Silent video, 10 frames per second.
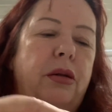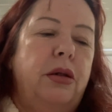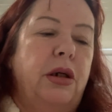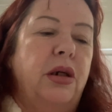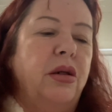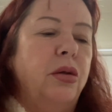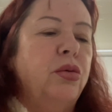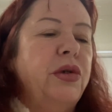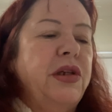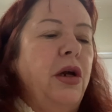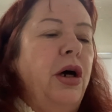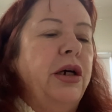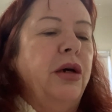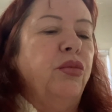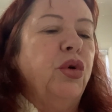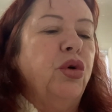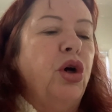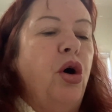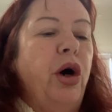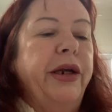It looks like it will
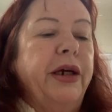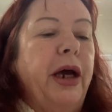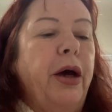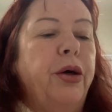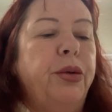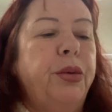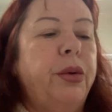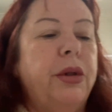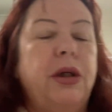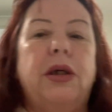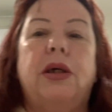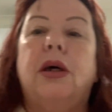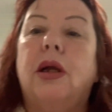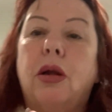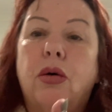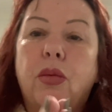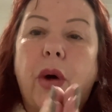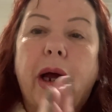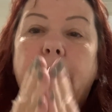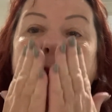kind of go a long
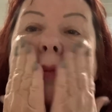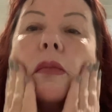way.